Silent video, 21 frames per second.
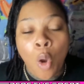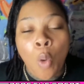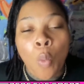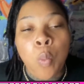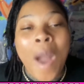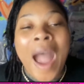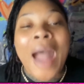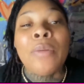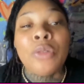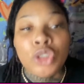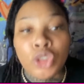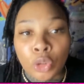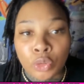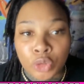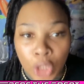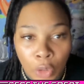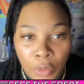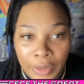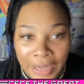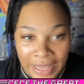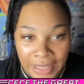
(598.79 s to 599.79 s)
Why would you
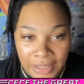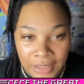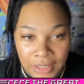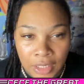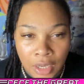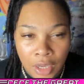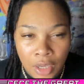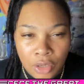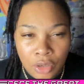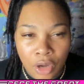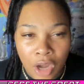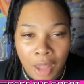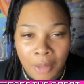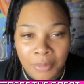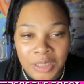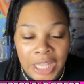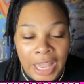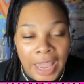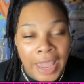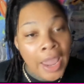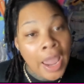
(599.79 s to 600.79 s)
do this? You know what
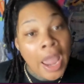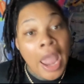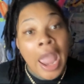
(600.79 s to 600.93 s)
I'm saying?